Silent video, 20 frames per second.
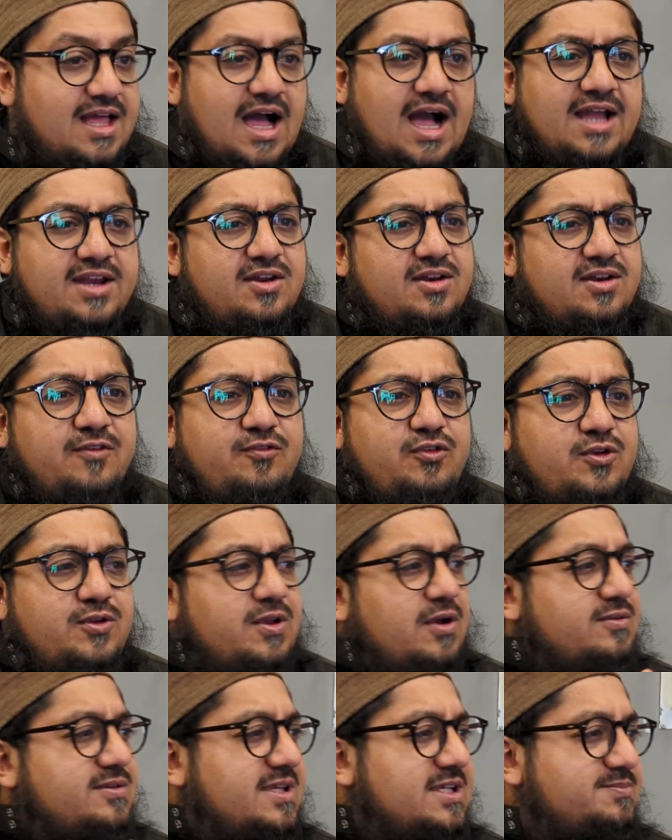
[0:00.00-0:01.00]
I if you
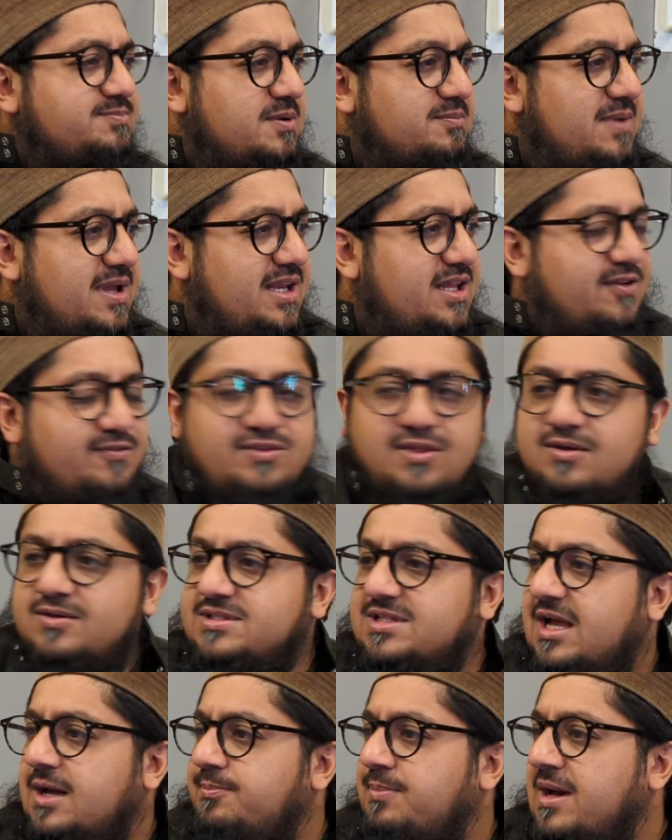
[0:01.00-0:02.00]
know this, but many of
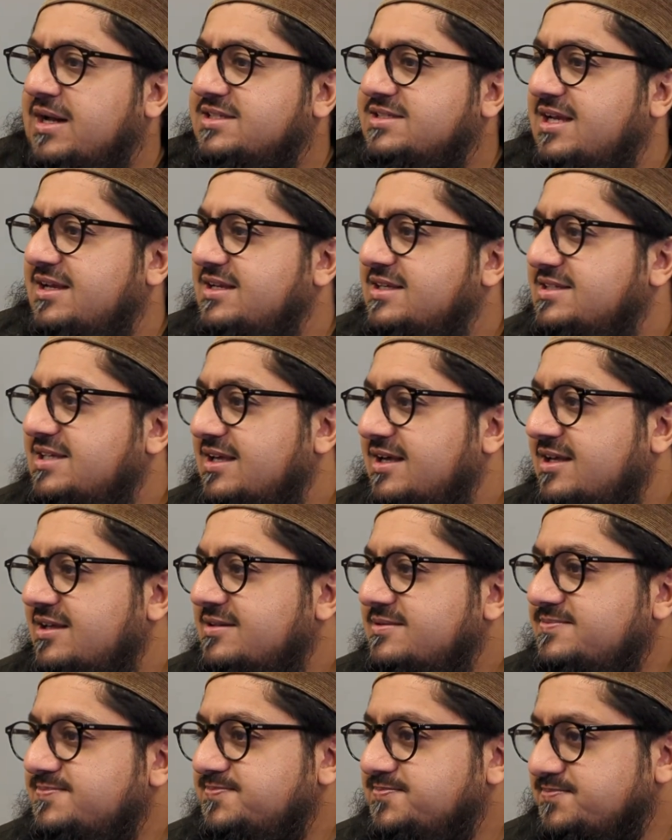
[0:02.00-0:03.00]
those that are Pakistanis here,
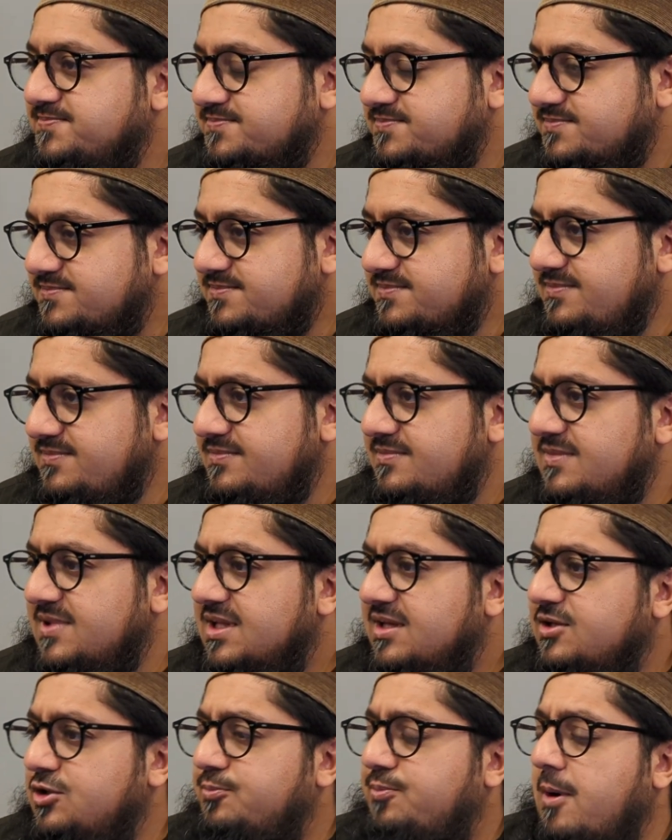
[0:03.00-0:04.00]

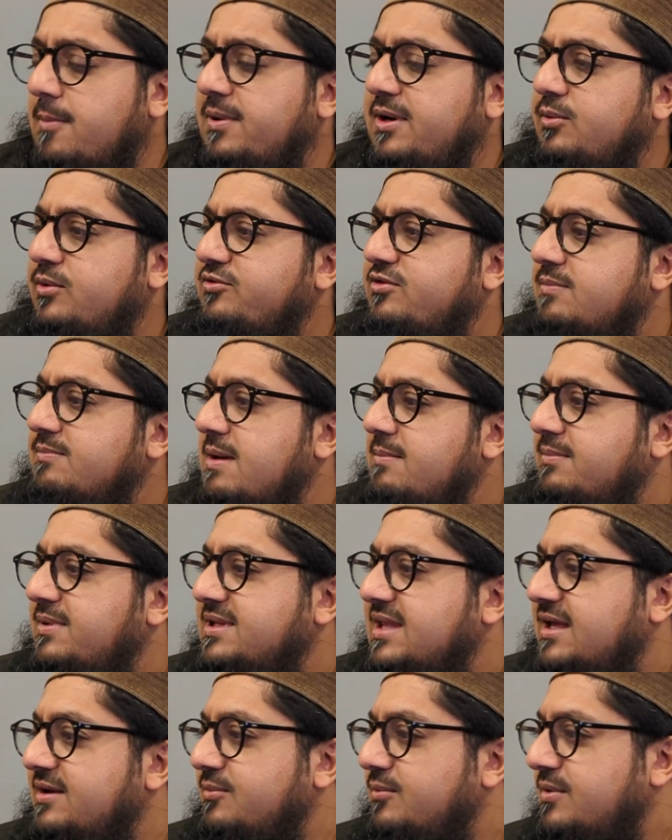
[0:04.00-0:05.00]
you probably would
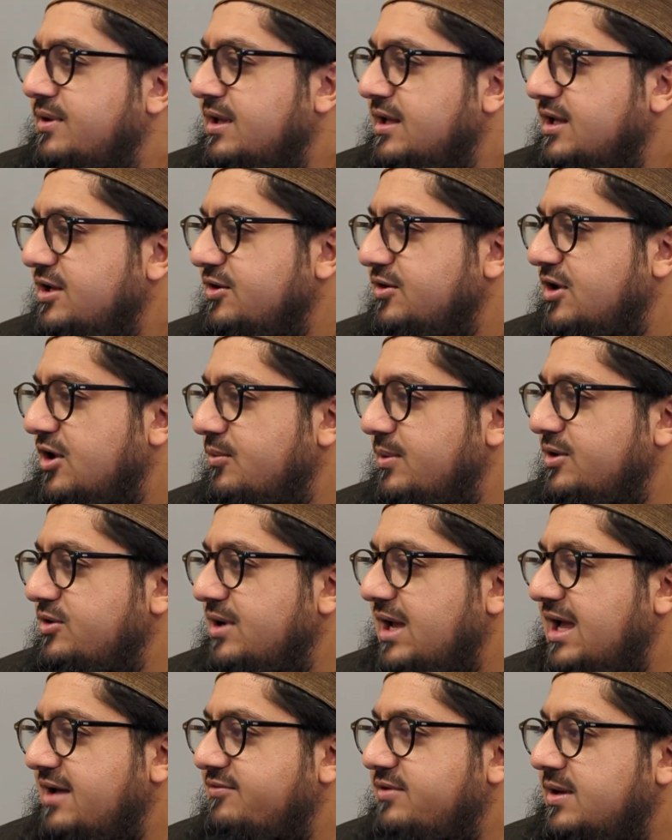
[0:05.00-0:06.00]
remember that, you know, when
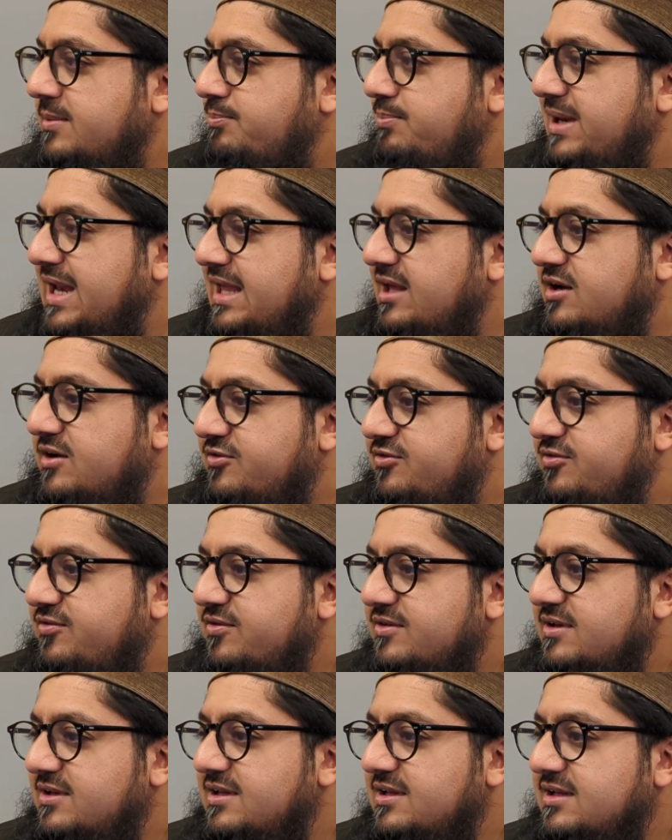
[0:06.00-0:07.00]
you have a plate of
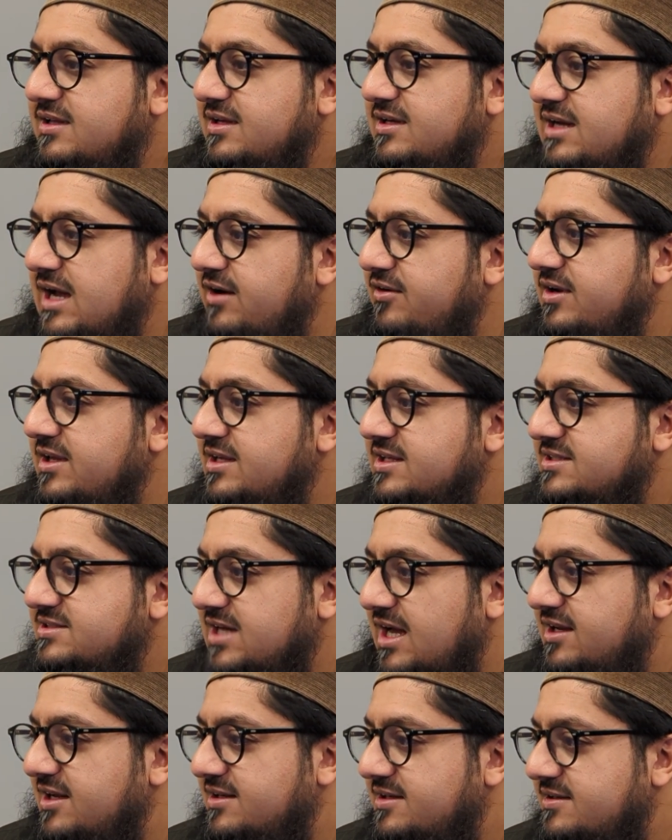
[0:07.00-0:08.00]
curry,
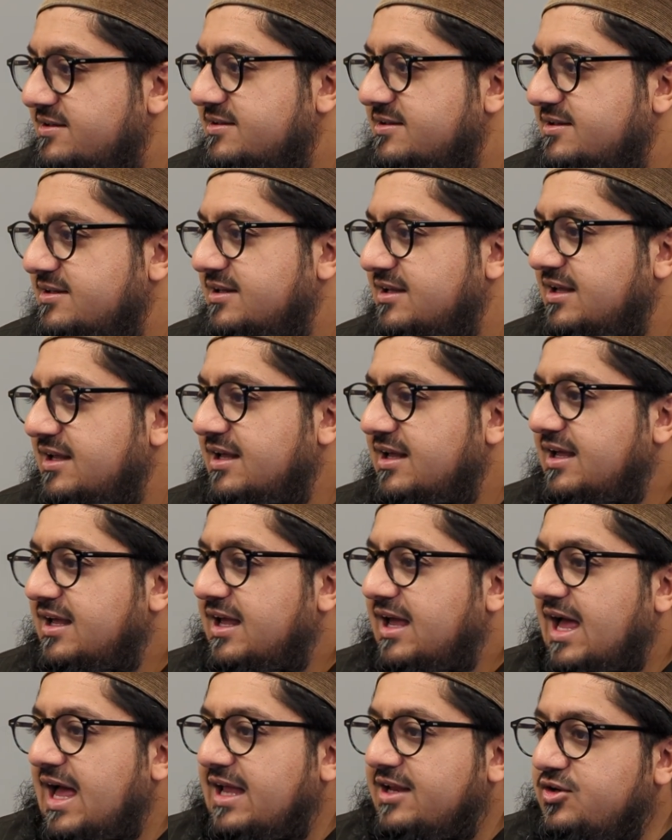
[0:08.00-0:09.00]
salal,
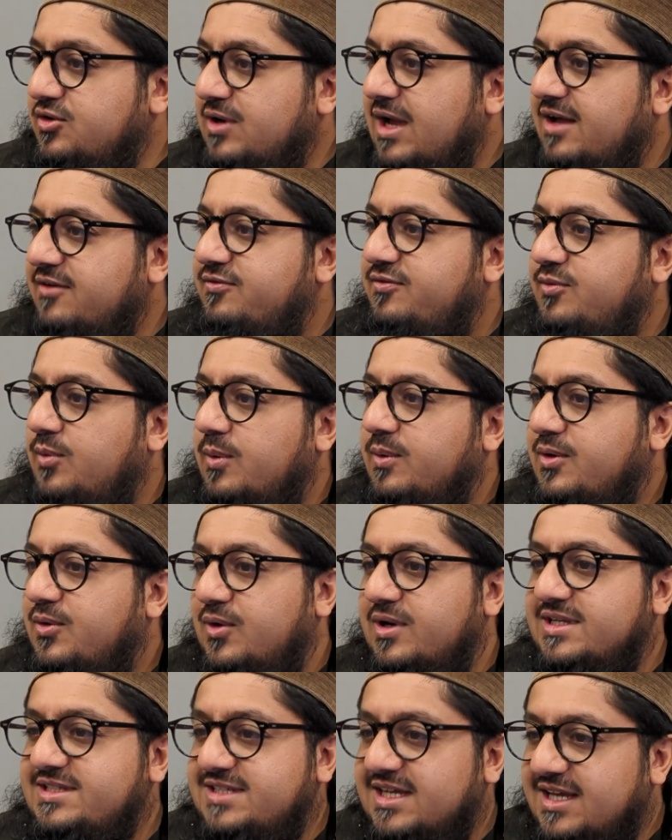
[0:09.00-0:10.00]
and you have what we
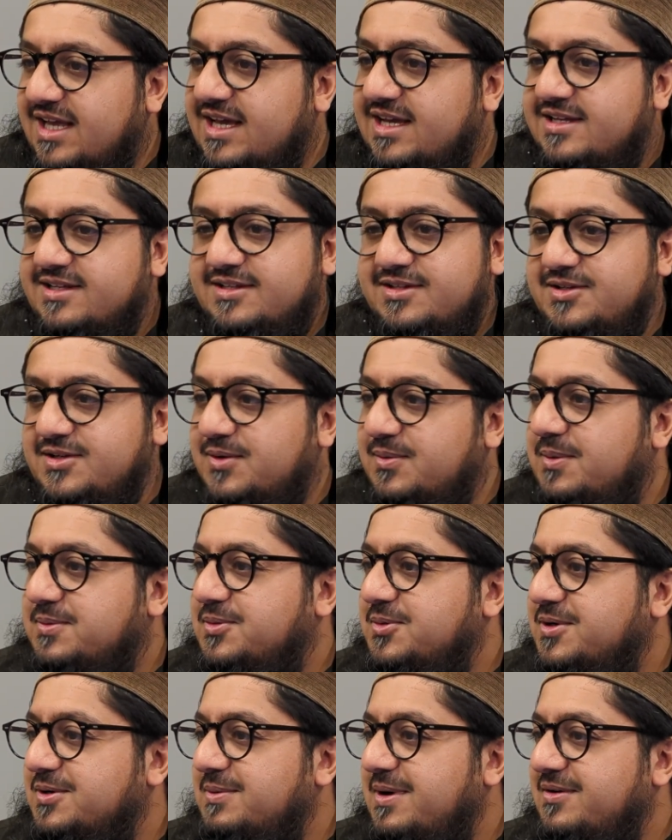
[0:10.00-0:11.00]
call a chengir, you know what
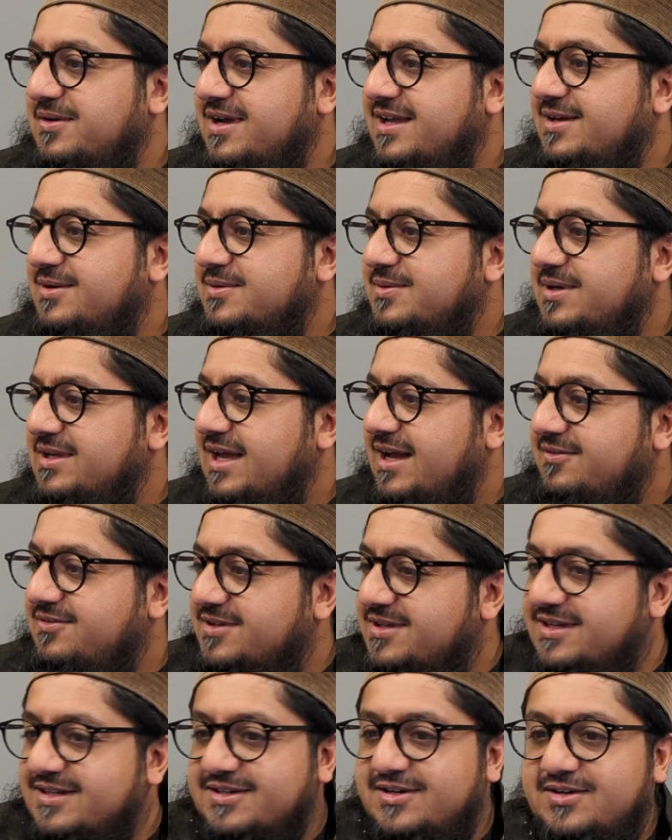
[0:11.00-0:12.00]
I'm talking about, right? Where you have
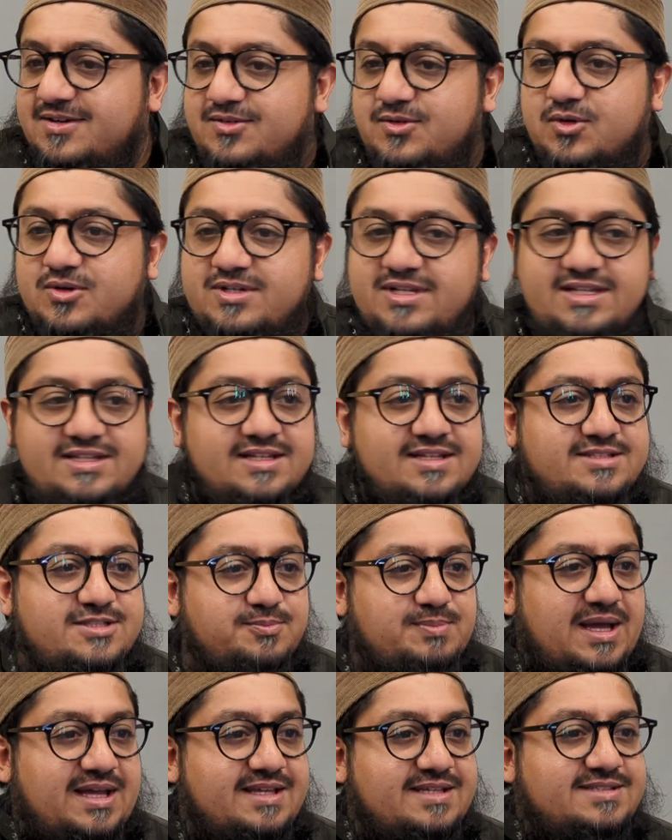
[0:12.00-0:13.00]
the roti, the
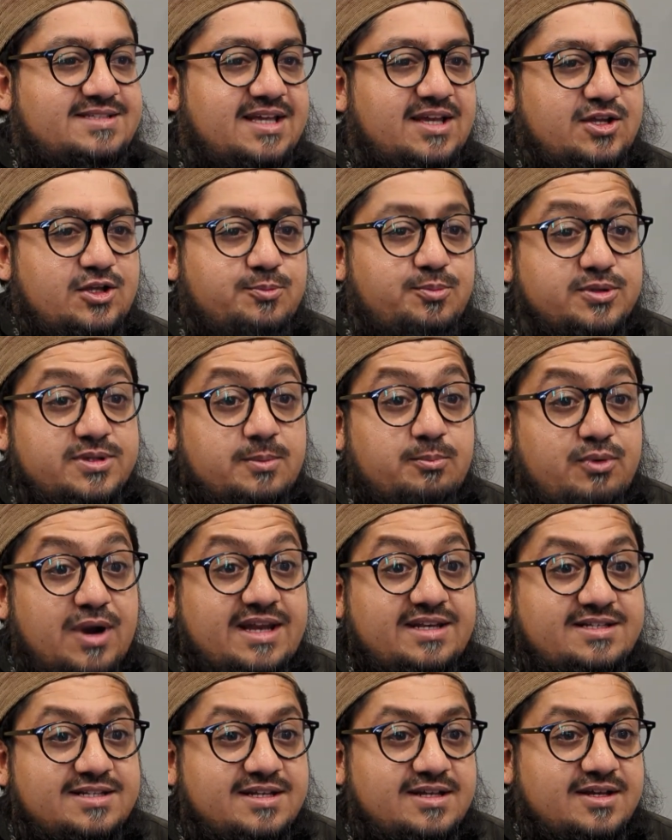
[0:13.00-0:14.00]
chapatis, you put the
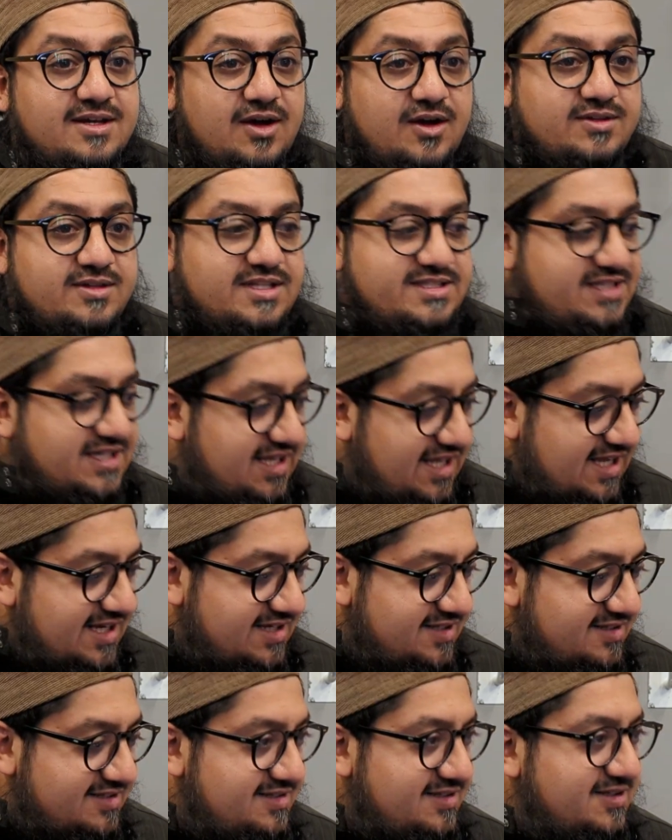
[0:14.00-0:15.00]
bread on the
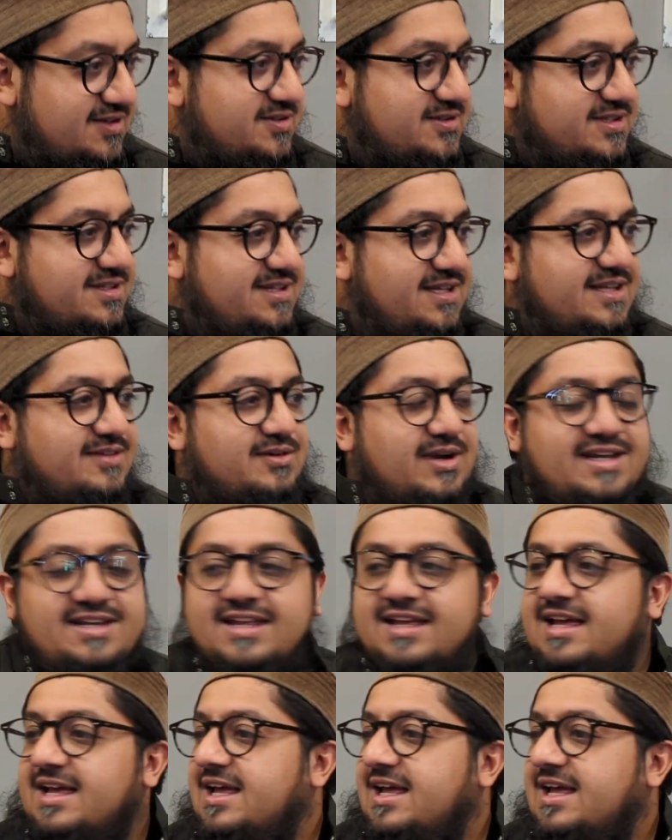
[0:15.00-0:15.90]
chengir, you know, the thing, right?